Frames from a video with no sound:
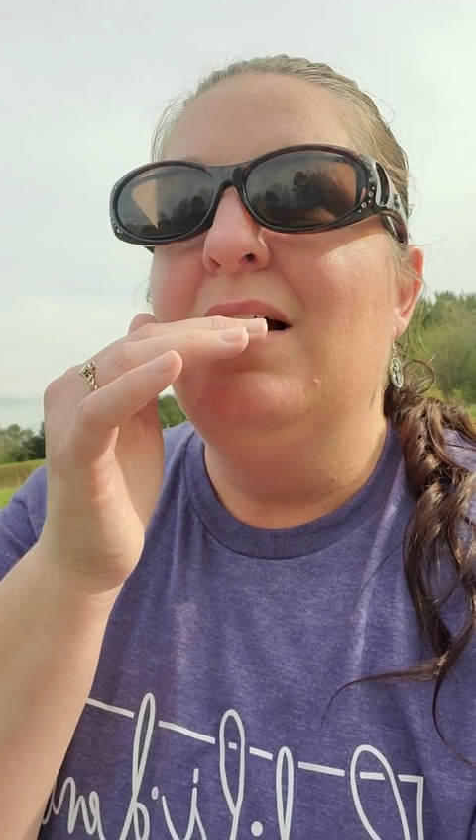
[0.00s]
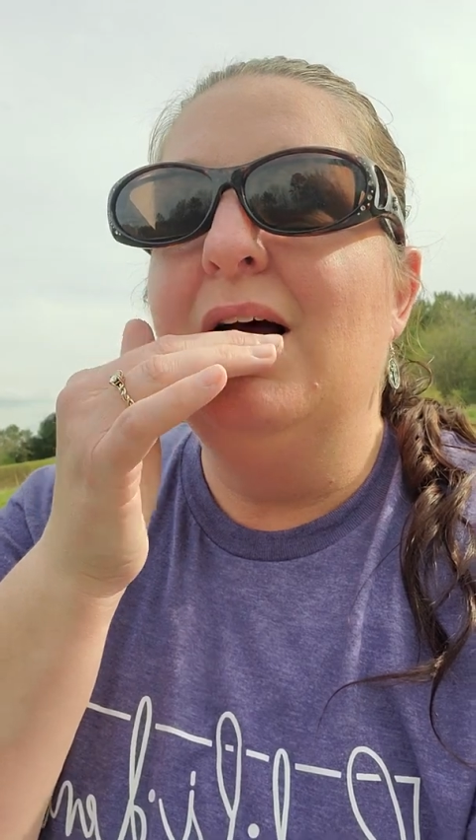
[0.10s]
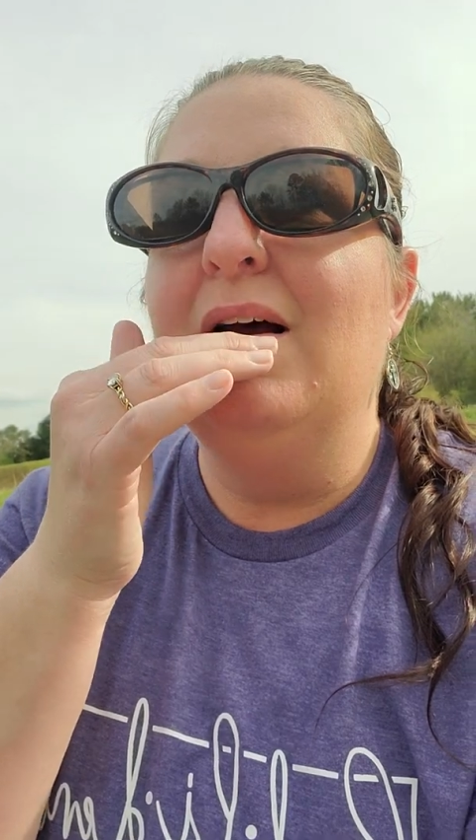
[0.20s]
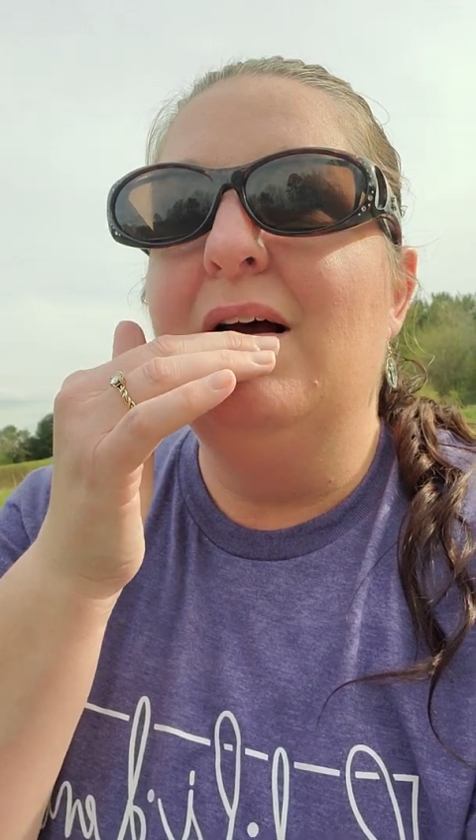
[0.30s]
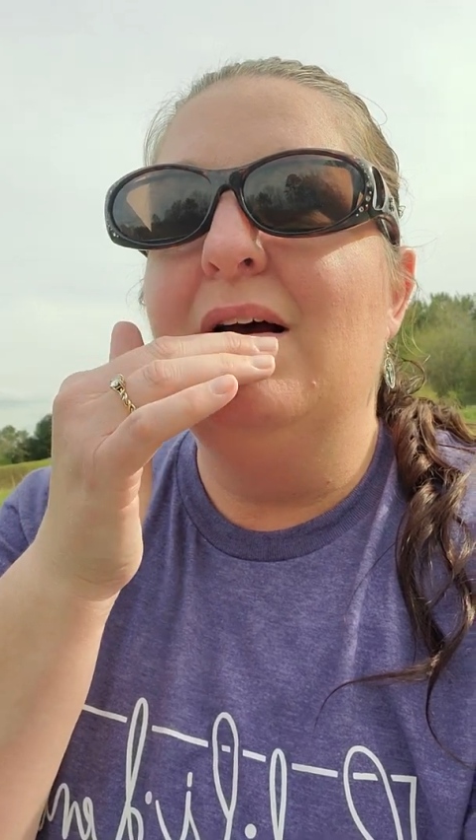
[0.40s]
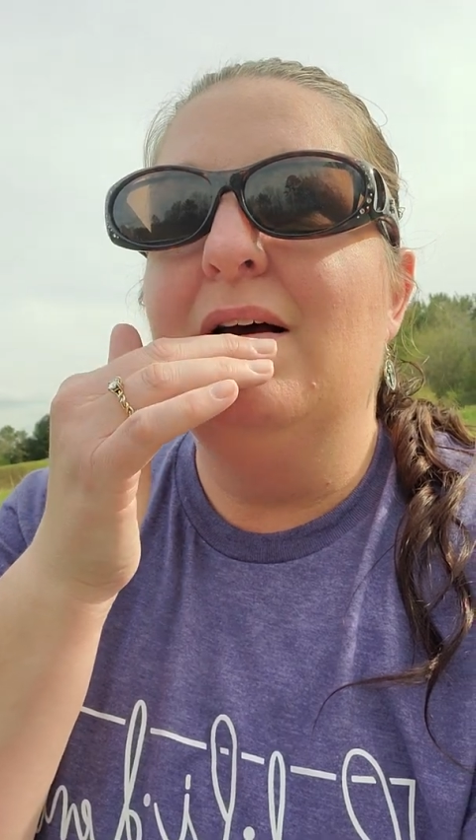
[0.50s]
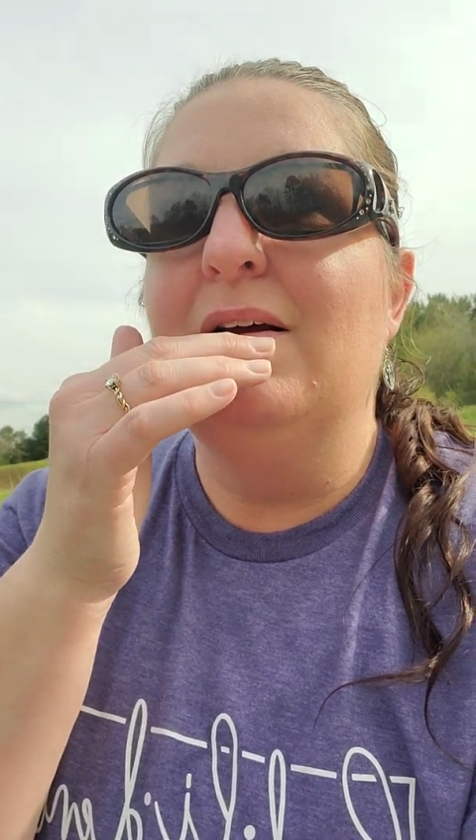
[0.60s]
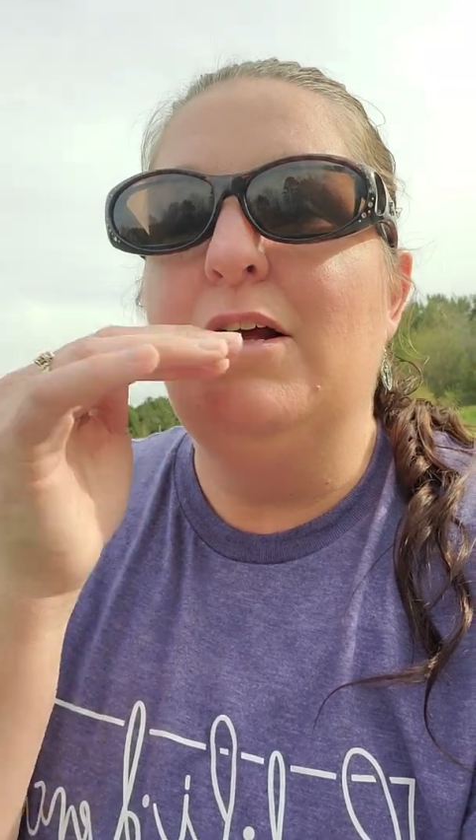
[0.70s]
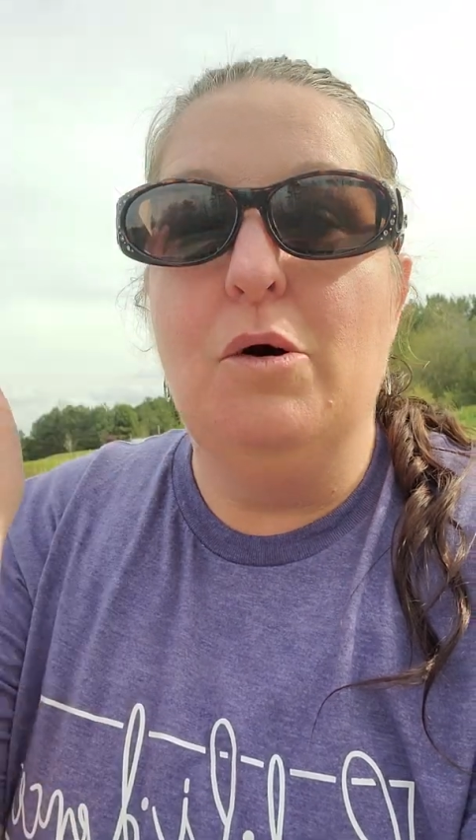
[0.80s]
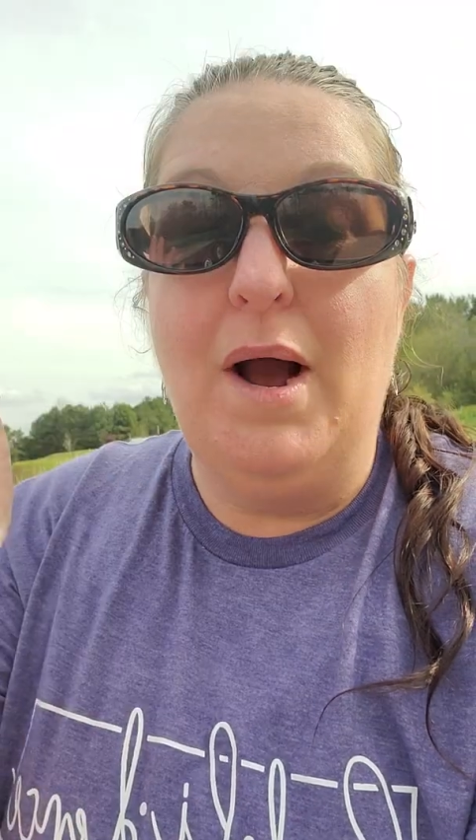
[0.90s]

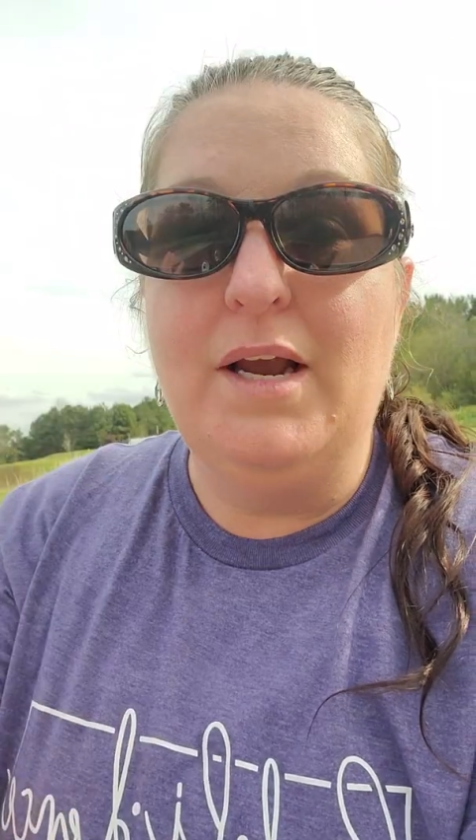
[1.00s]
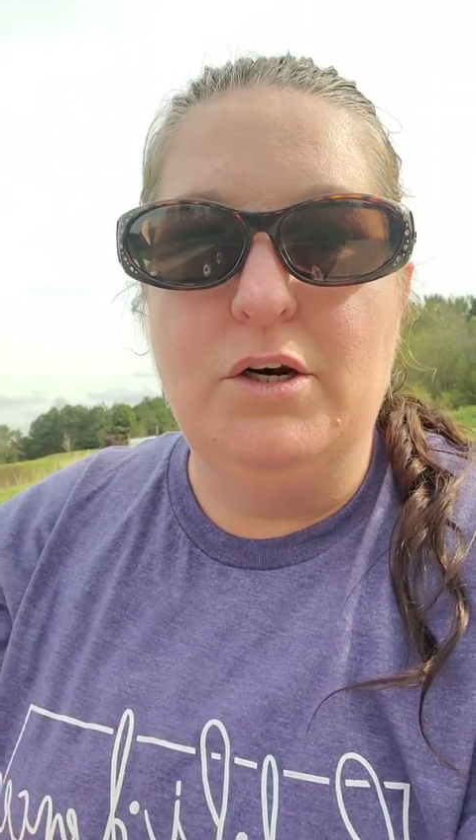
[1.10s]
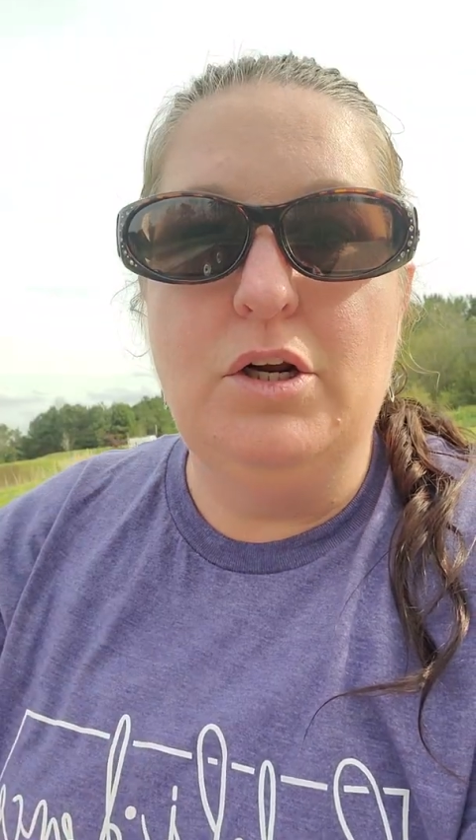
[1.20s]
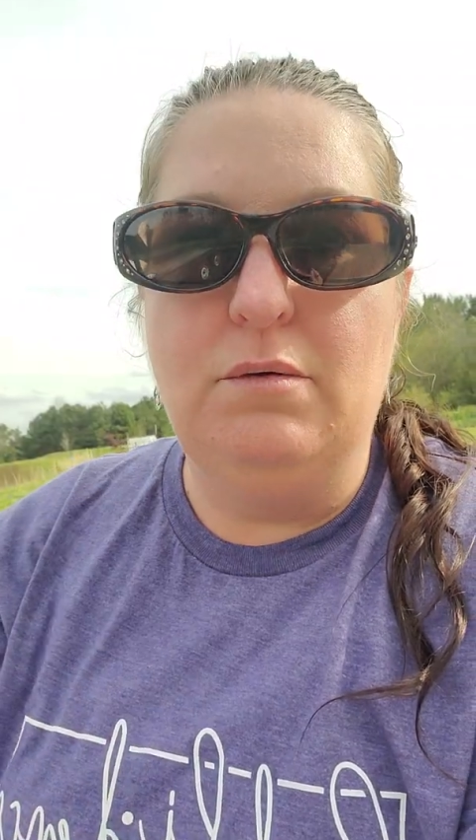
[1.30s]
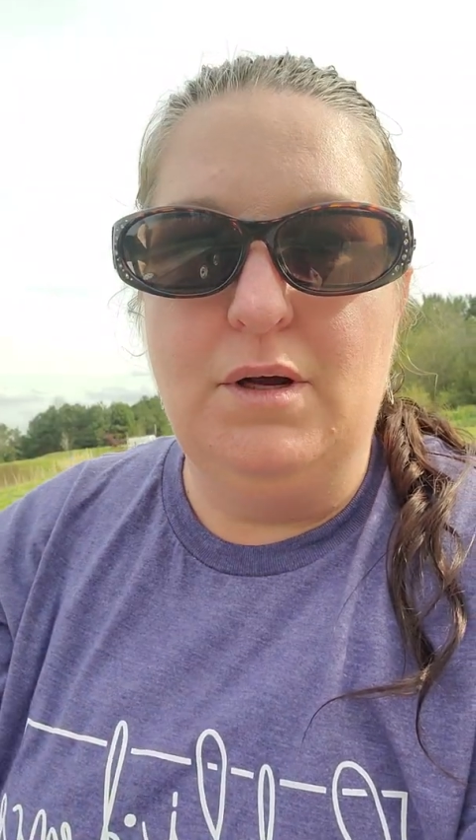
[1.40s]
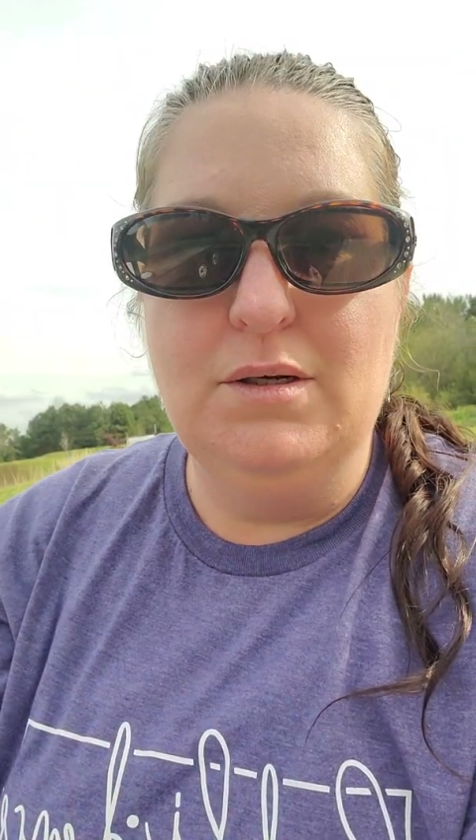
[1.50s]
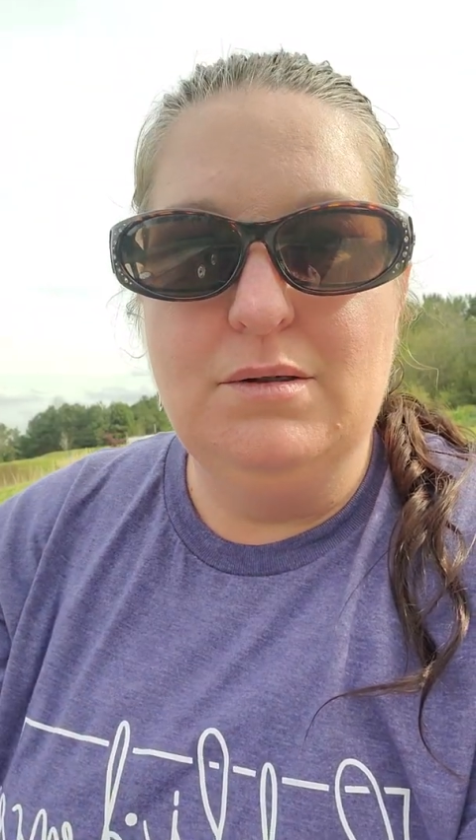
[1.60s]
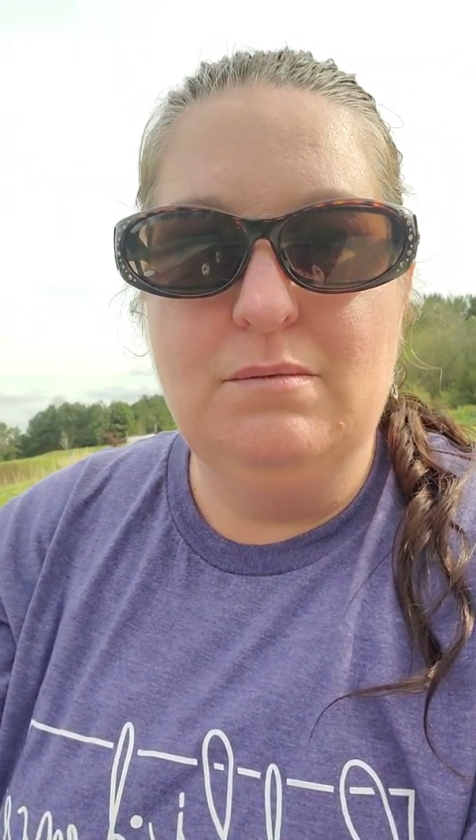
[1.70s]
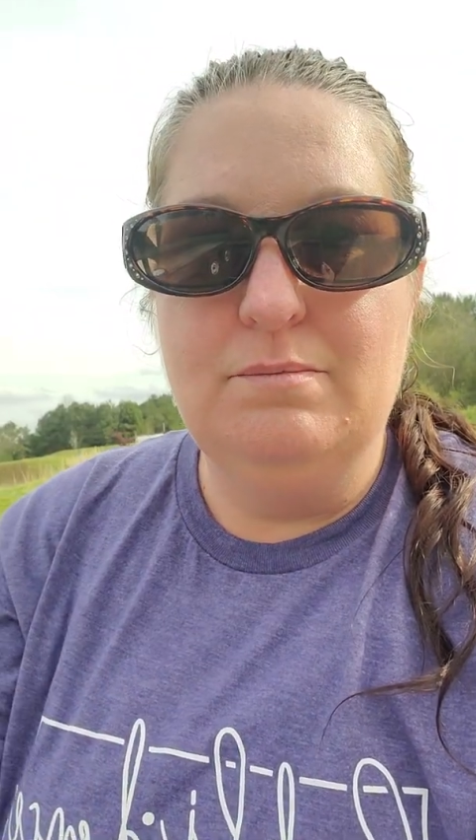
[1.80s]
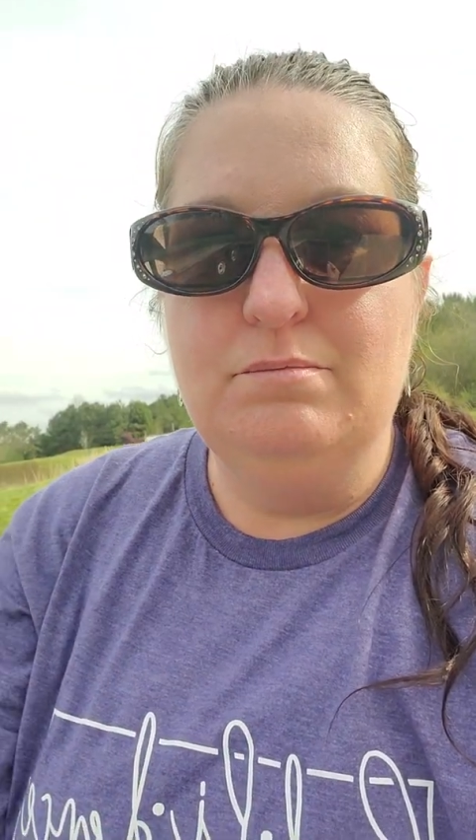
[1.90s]
I can do
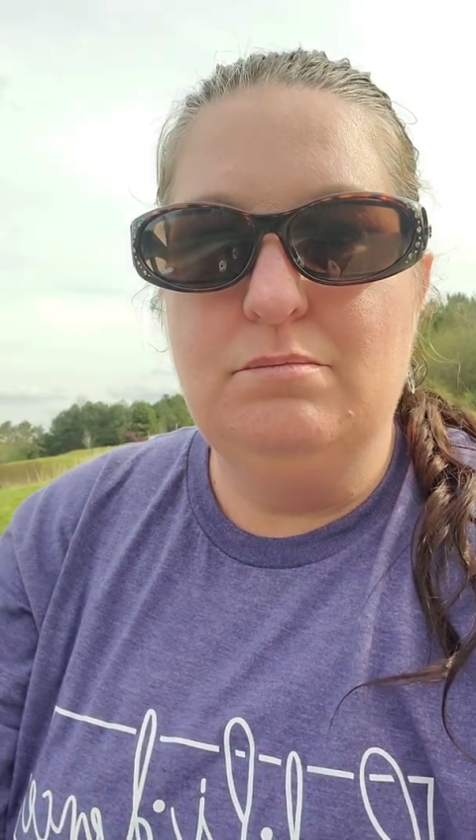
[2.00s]
this,